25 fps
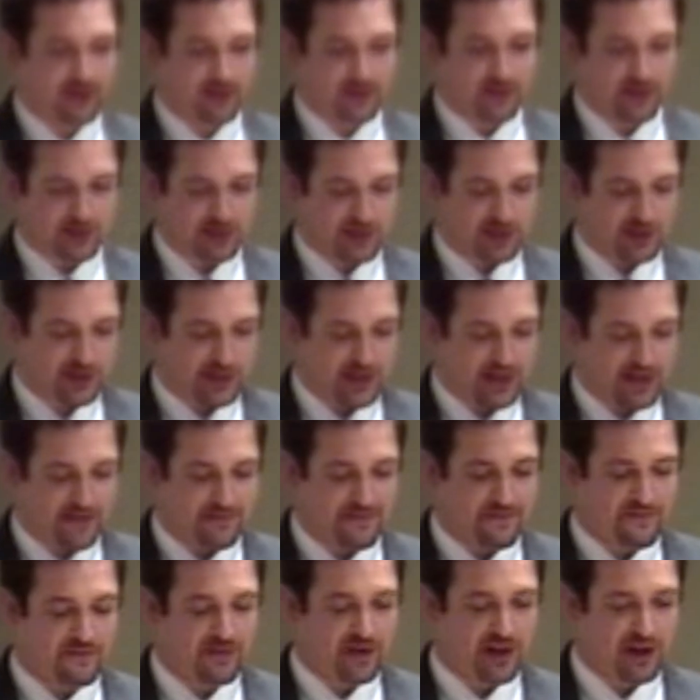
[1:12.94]
This is a
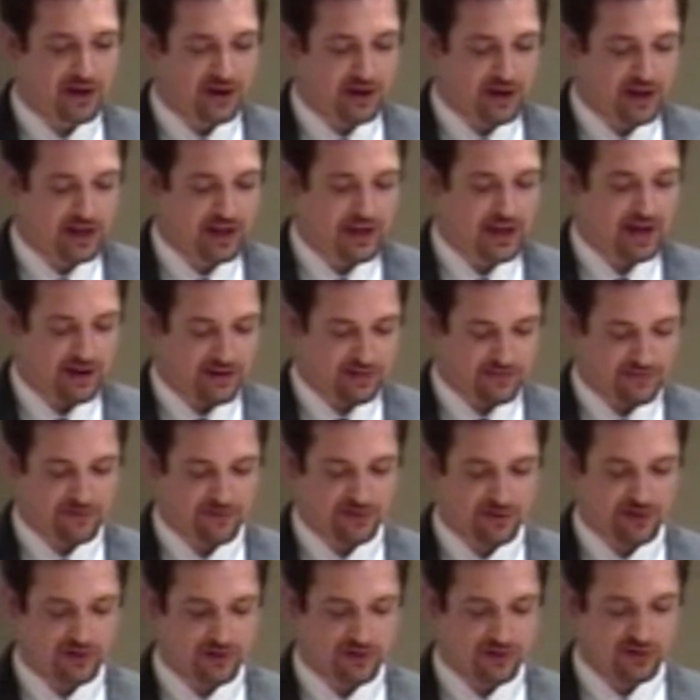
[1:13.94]
very
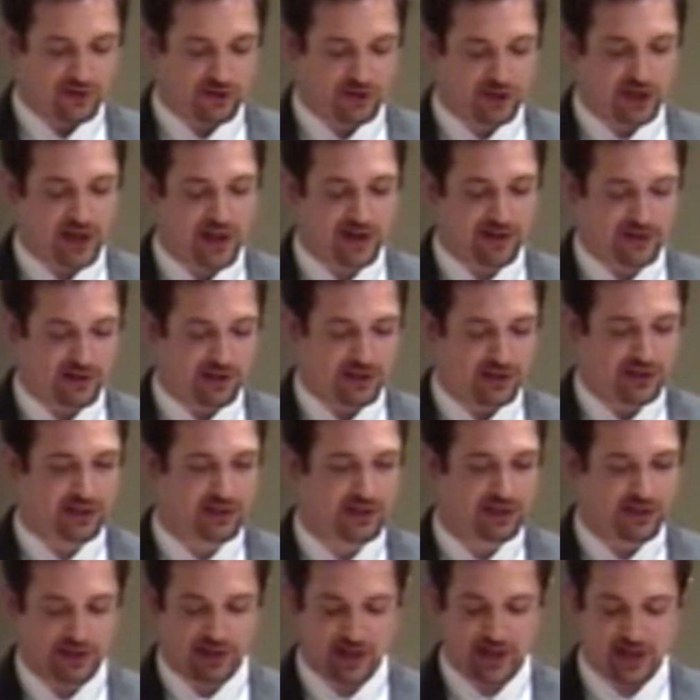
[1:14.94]
helpful
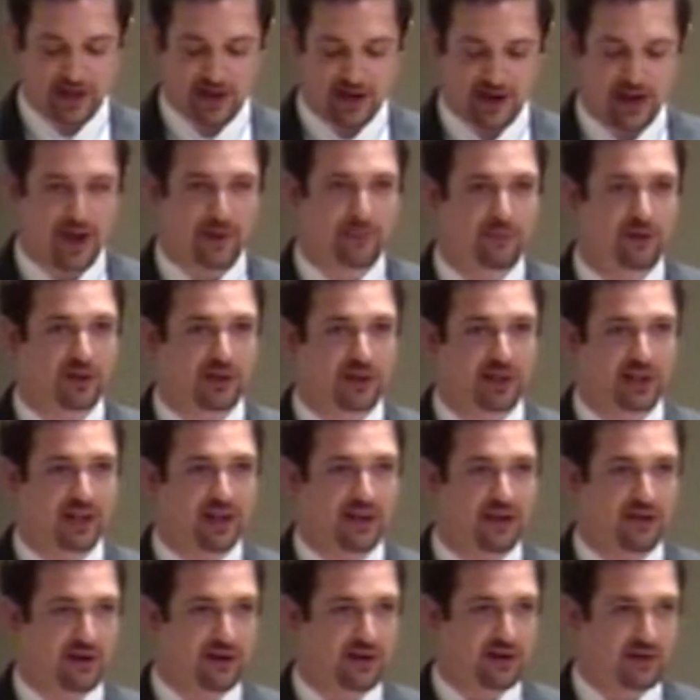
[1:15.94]
checklist that I put
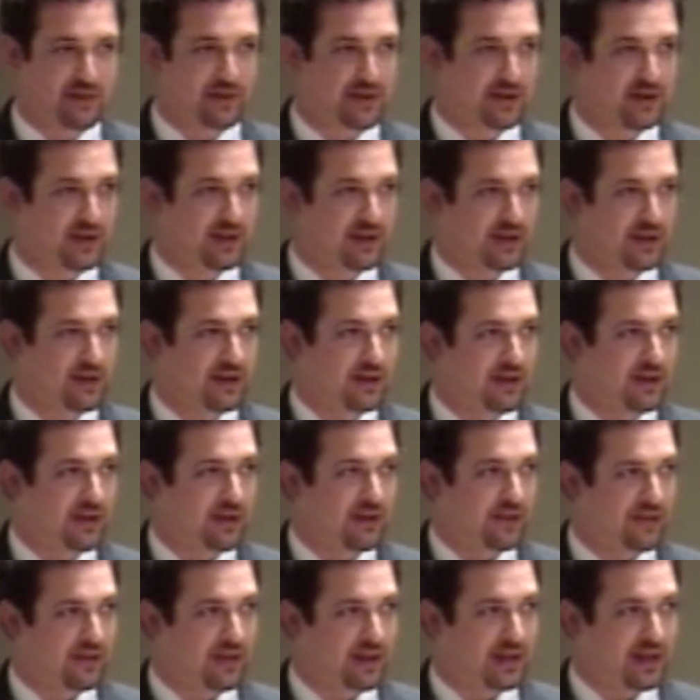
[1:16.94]
together
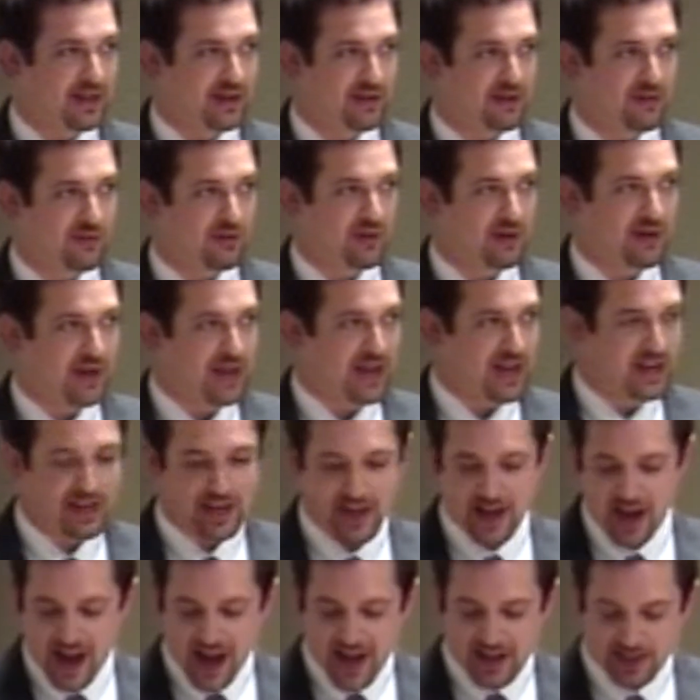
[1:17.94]
that
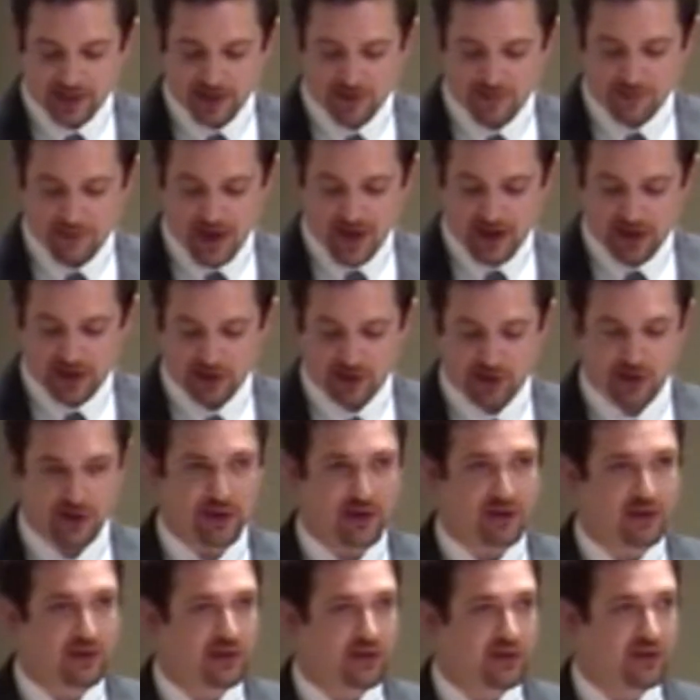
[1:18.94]
any asset
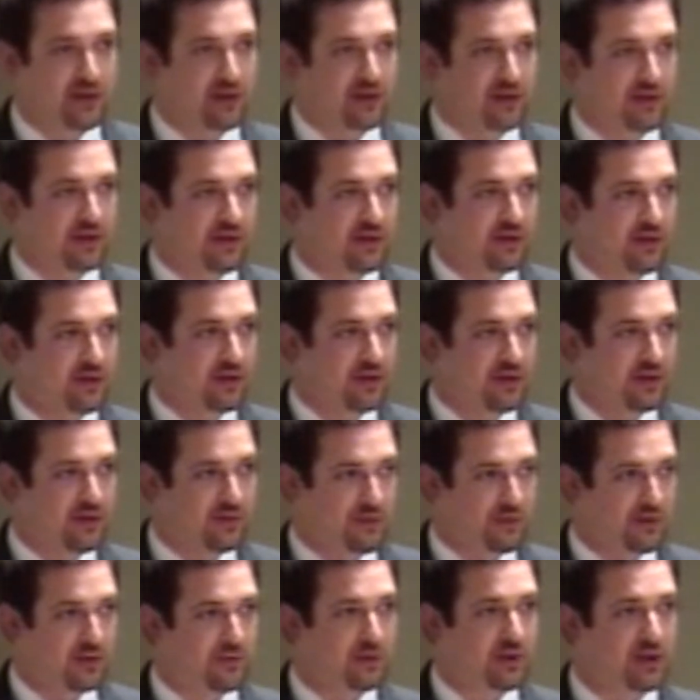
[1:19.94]
manager
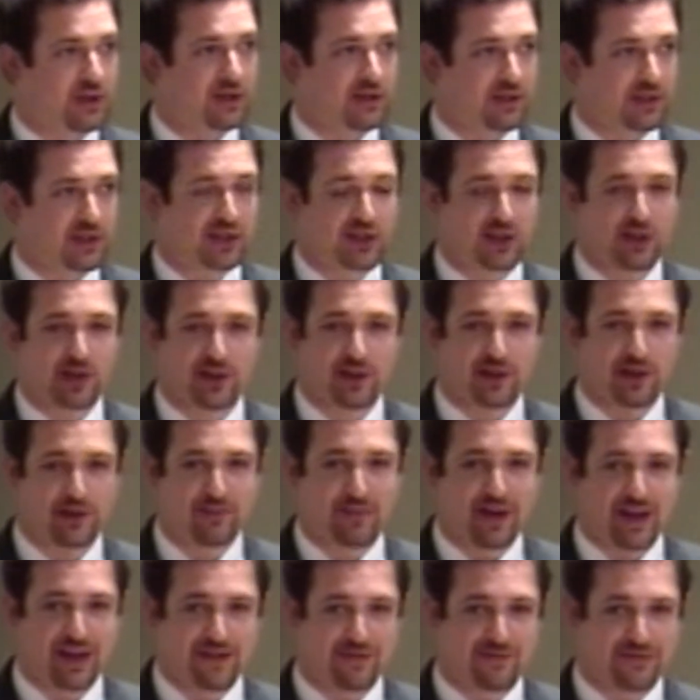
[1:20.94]
would realistically
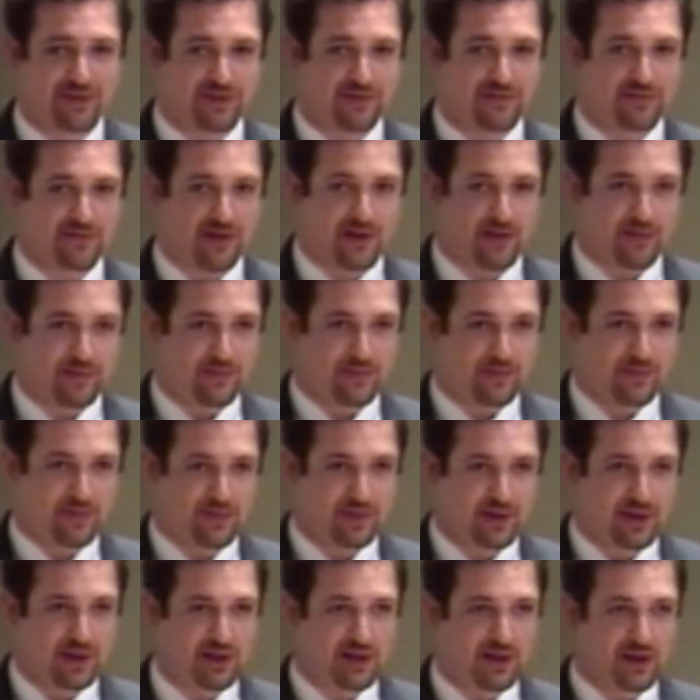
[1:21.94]
benefit from.
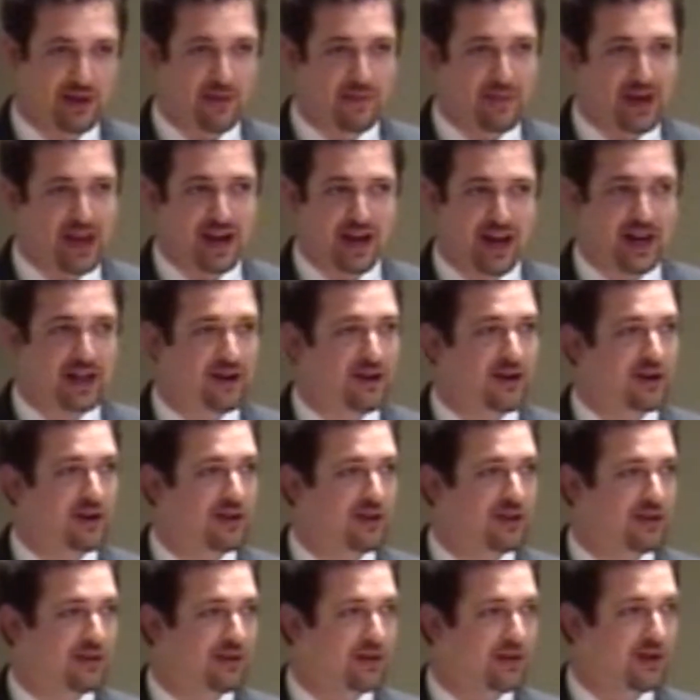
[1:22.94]
It may not
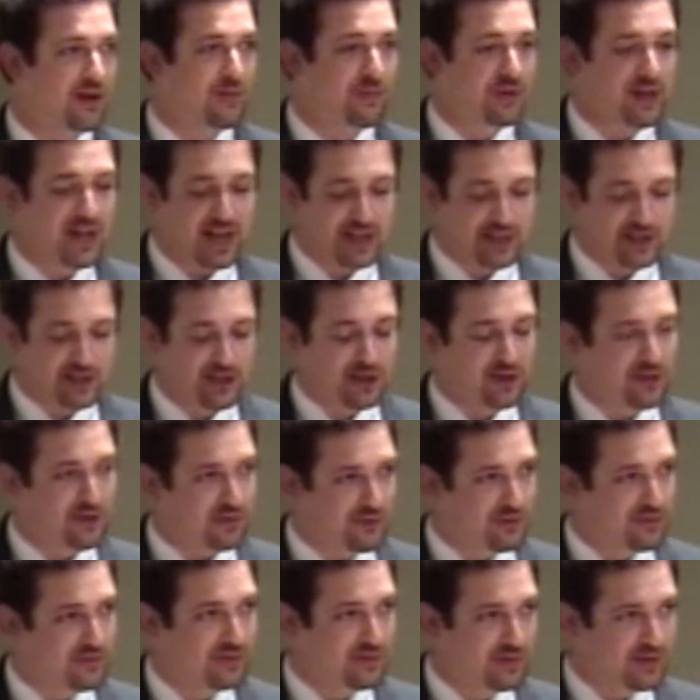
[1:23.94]
all apply to
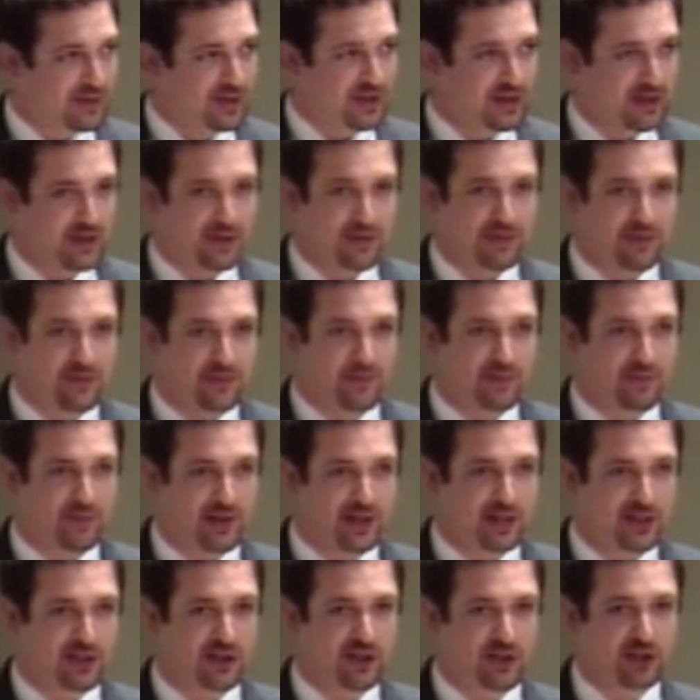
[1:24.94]
you,
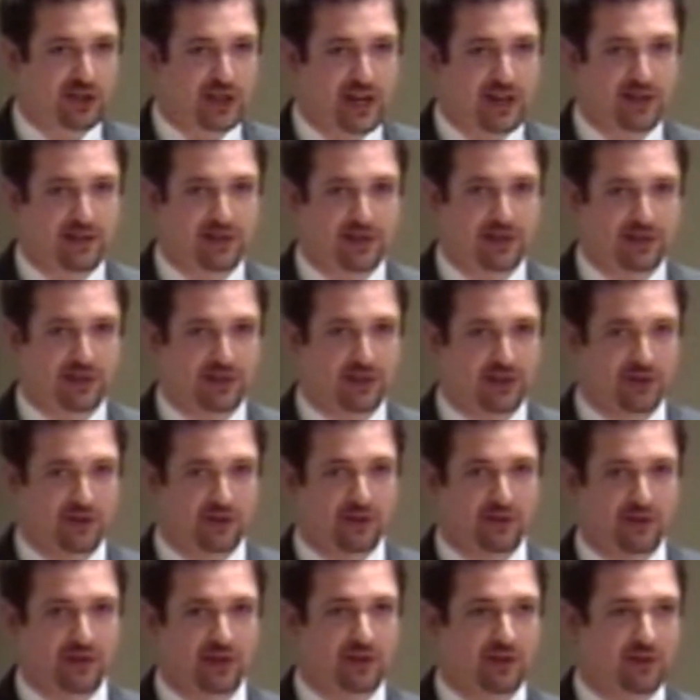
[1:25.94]
but it's a checklist that
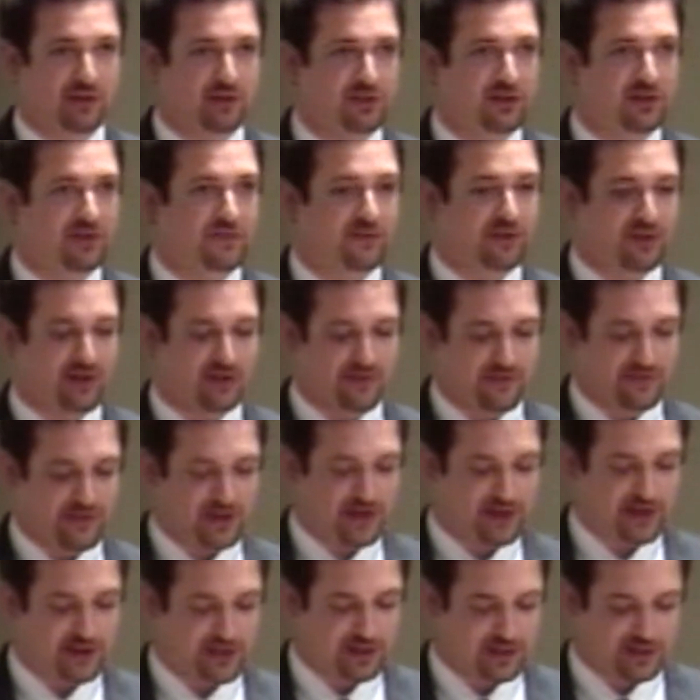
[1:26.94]
you can use for your
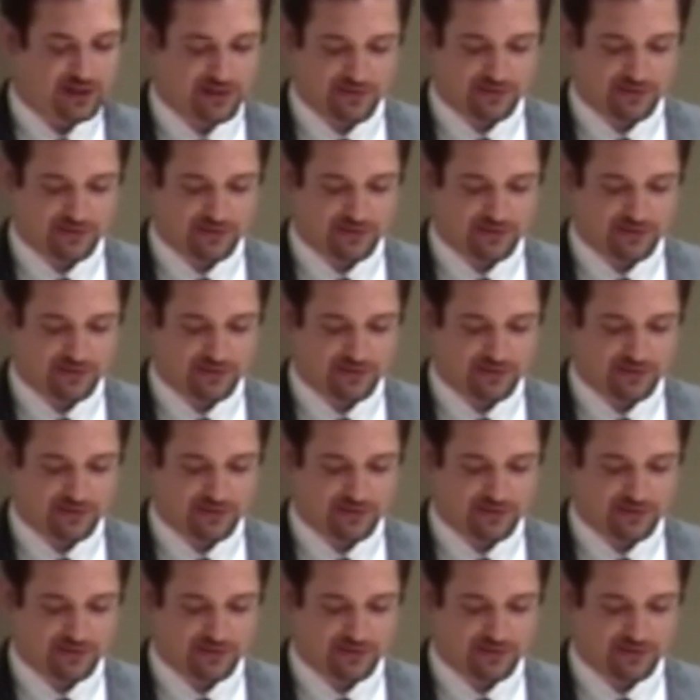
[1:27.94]
various